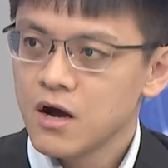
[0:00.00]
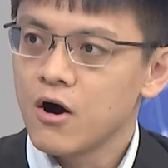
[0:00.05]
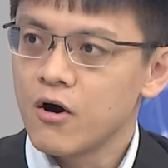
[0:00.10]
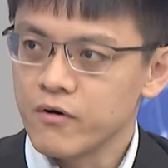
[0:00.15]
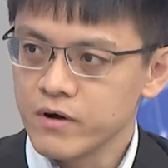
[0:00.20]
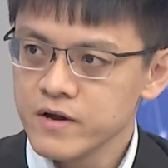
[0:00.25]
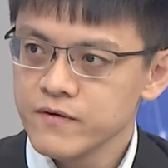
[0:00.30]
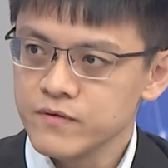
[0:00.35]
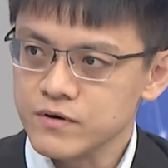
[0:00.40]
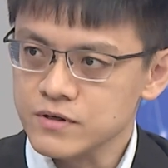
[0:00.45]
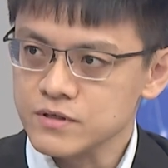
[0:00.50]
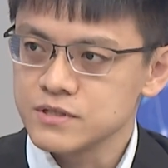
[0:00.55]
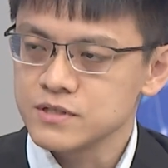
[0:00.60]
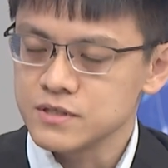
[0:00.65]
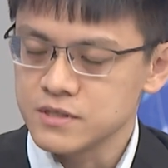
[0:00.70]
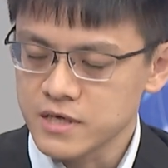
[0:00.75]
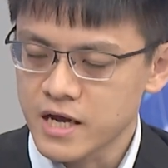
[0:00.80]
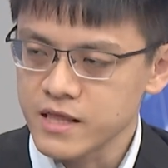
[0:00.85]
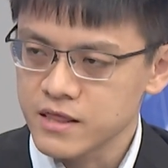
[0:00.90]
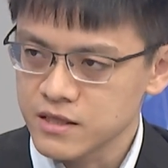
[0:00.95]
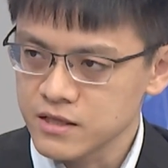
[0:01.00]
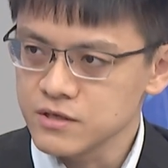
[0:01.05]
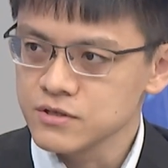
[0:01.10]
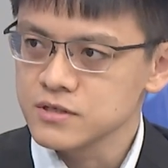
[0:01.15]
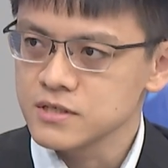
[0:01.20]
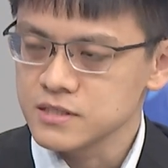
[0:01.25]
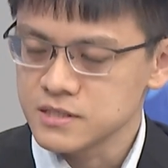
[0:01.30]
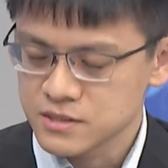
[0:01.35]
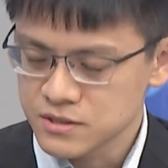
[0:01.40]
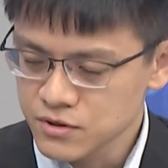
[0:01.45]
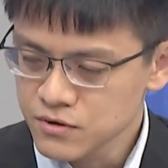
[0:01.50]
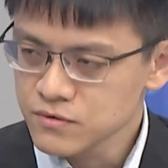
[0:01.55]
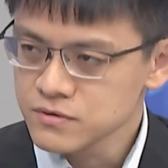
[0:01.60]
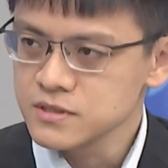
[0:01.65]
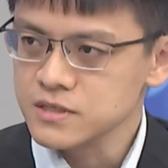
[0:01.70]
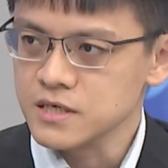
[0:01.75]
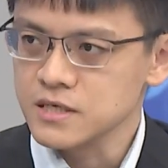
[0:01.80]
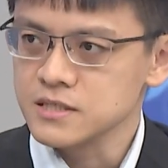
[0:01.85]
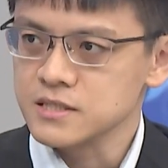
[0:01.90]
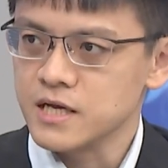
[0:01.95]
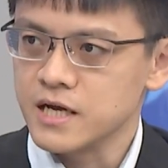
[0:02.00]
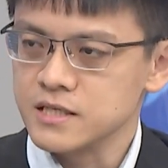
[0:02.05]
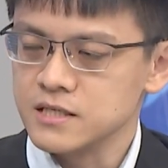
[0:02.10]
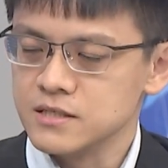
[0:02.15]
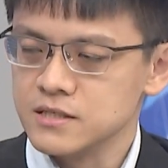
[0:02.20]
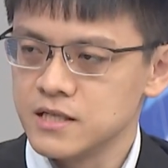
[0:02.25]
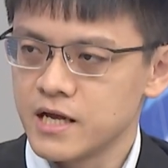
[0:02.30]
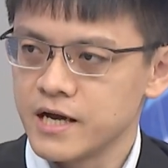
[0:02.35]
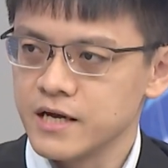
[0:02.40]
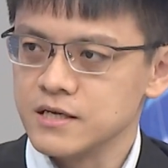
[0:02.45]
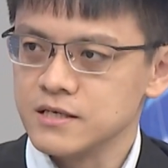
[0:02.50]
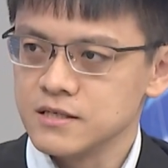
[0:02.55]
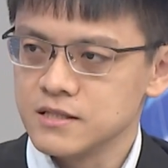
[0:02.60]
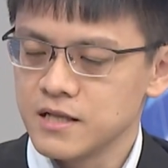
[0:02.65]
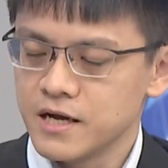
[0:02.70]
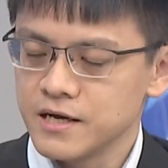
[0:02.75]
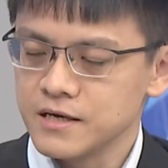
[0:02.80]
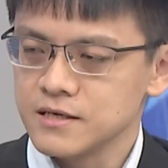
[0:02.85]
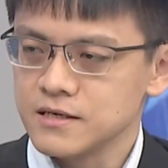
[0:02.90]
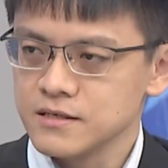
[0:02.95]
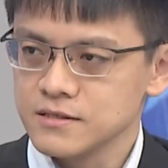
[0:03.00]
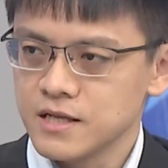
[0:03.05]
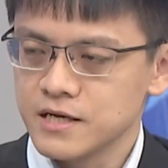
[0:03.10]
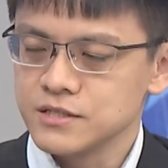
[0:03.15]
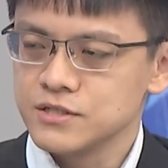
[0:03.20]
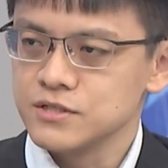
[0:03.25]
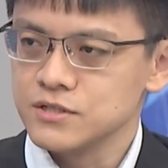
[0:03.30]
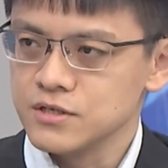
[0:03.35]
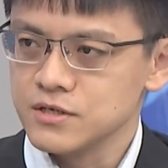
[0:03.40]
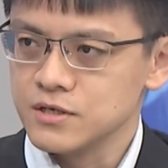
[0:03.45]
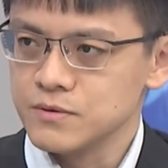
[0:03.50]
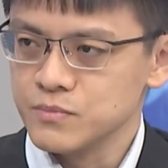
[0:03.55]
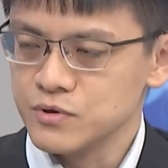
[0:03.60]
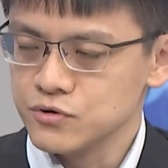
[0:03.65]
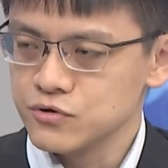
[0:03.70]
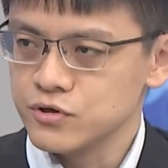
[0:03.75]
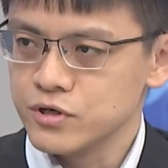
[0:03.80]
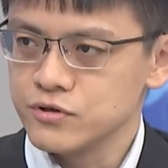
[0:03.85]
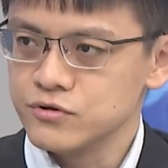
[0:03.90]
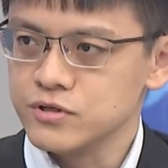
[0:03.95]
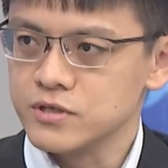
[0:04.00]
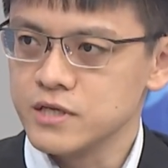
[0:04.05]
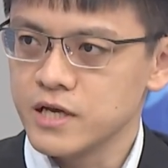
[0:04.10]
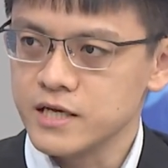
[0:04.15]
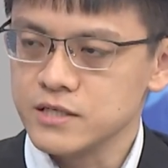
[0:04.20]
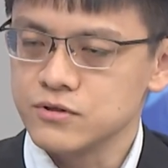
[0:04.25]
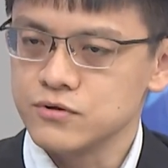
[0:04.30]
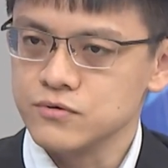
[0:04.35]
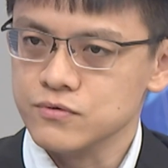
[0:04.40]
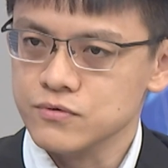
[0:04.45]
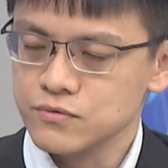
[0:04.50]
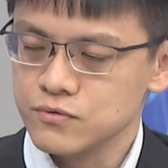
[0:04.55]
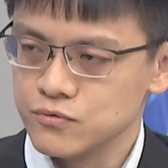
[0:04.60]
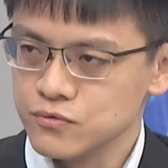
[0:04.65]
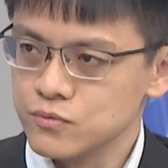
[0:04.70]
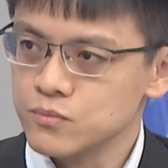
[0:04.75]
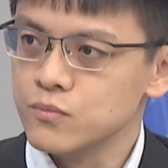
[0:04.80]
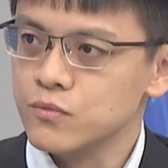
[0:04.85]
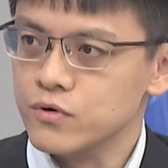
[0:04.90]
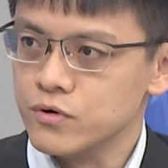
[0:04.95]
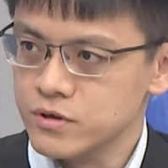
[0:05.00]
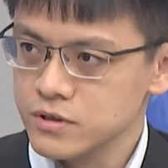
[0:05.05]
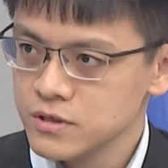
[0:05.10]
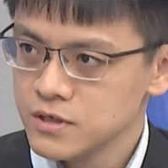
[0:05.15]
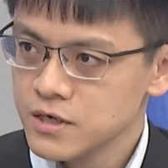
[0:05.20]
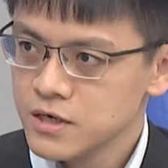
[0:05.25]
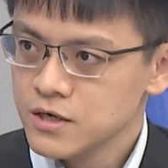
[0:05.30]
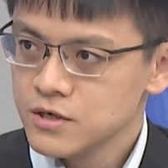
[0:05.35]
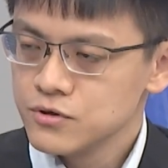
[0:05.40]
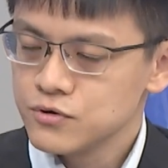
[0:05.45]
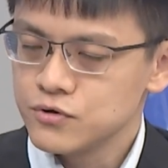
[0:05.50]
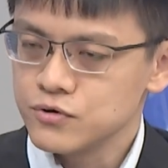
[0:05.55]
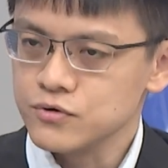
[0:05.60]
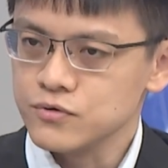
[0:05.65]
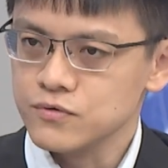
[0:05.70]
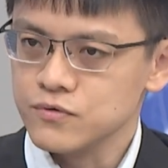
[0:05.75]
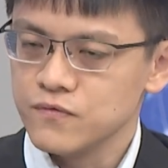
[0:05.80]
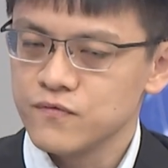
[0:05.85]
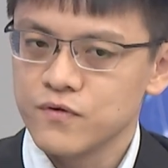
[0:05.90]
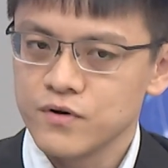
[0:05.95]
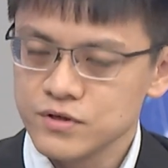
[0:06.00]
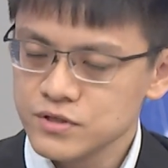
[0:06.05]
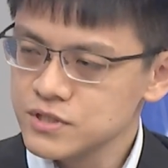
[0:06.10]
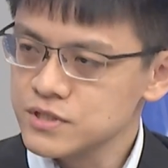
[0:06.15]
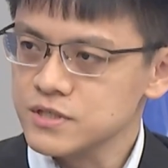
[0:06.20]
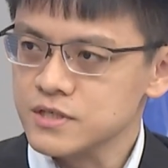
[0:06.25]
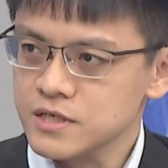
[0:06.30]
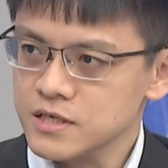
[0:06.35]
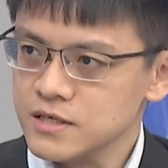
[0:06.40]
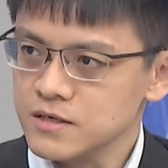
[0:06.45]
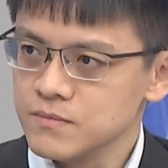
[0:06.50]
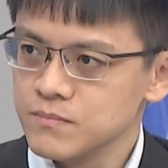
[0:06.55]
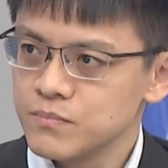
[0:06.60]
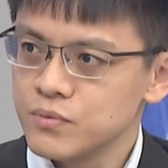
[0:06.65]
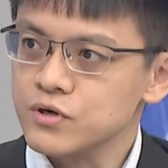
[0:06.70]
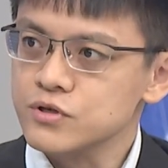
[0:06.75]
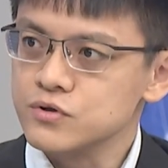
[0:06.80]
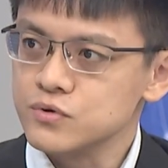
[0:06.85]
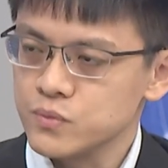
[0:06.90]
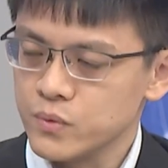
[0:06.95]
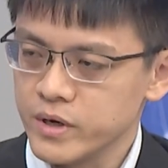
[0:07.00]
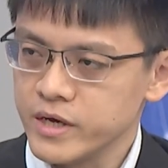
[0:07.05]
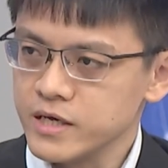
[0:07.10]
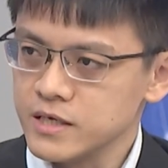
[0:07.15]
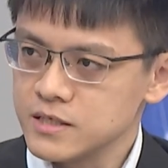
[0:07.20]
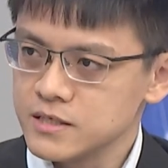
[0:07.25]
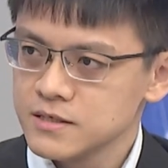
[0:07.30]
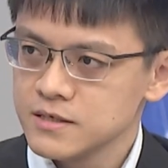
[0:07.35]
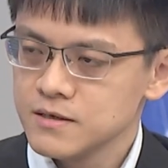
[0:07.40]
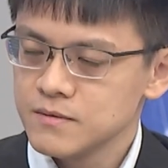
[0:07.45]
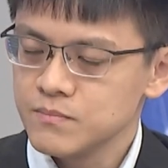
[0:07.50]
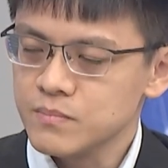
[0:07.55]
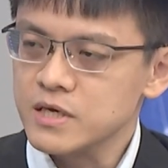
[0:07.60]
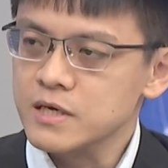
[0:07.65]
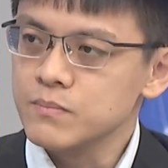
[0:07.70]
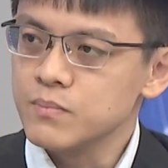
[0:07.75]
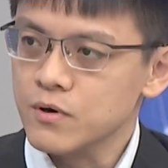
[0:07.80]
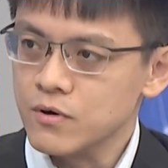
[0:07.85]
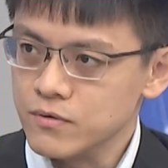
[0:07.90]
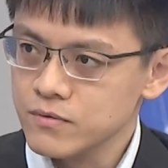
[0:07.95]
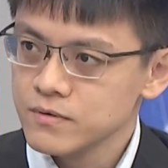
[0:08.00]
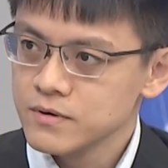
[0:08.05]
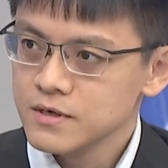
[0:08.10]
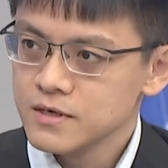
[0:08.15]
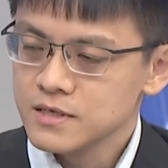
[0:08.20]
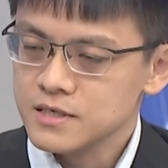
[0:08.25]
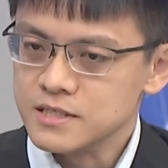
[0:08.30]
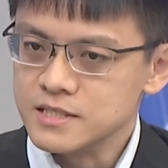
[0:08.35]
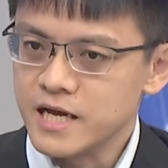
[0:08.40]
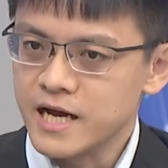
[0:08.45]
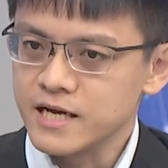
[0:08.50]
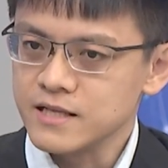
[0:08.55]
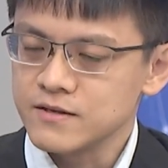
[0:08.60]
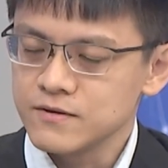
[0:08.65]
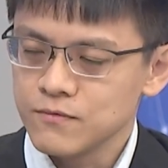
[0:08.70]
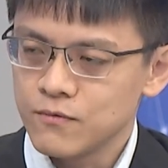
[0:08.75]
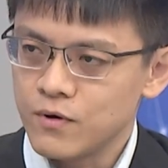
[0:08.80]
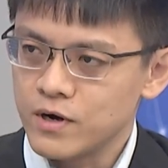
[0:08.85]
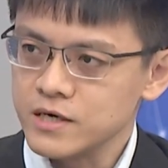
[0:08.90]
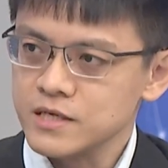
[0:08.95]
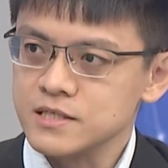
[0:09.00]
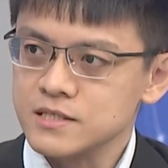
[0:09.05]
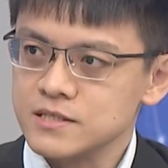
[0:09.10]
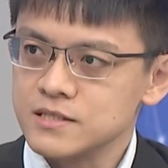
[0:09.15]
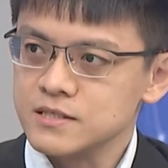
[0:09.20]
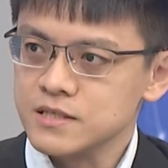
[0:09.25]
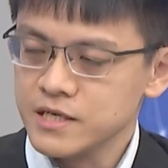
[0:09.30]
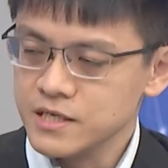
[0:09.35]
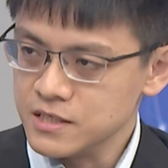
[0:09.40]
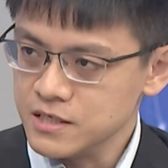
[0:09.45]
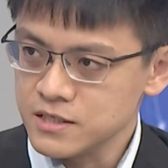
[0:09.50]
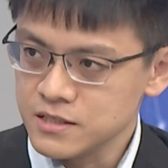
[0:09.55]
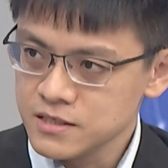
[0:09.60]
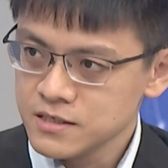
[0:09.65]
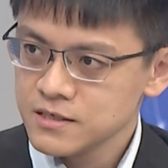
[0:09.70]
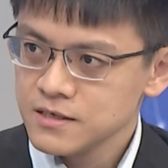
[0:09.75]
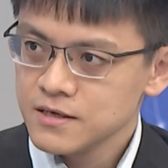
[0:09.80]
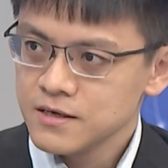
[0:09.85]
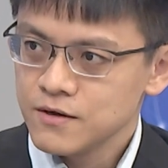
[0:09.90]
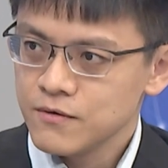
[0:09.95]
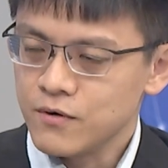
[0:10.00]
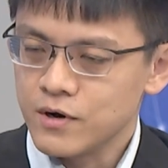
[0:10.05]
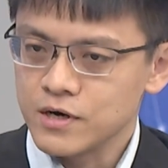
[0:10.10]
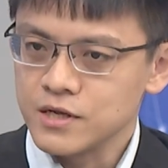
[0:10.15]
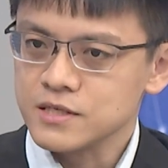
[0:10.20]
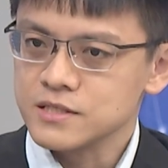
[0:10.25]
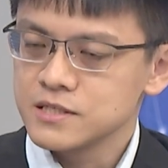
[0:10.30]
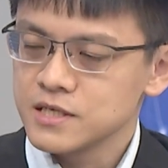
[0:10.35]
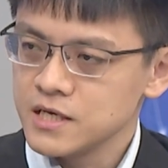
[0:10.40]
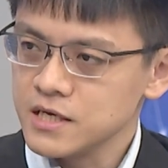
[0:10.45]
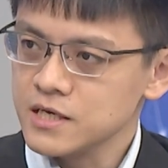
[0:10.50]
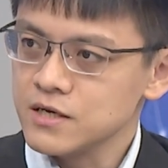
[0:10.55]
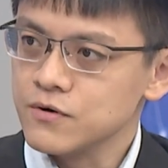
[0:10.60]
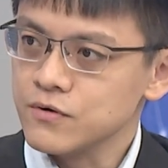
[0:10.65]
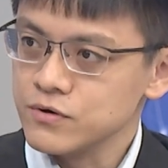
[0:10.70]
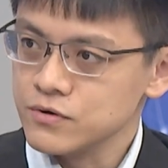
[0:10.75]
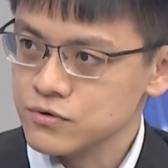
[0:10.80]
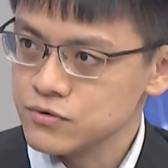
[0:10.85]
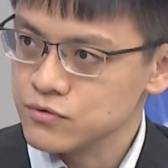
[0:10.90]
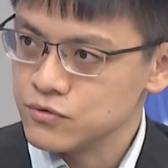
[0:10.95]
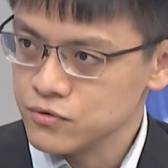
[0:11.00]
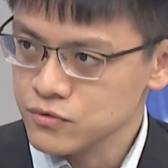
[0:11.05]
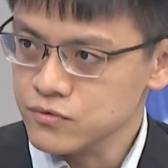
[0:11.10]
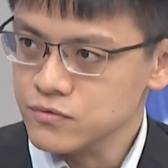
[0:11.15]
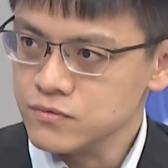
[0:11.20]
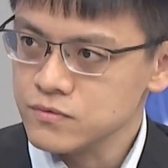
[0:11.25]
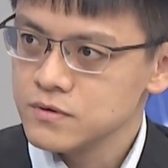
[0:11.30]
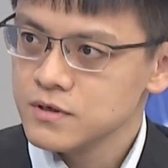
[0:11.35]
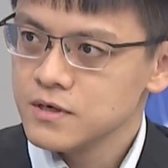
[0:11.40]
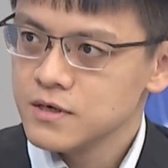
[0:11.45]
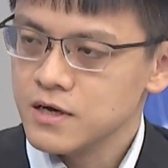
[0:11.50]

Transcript: However, I still think that the Lai Ching-te administration has to do more to firstly persuade people that what is needed, what is he going to do,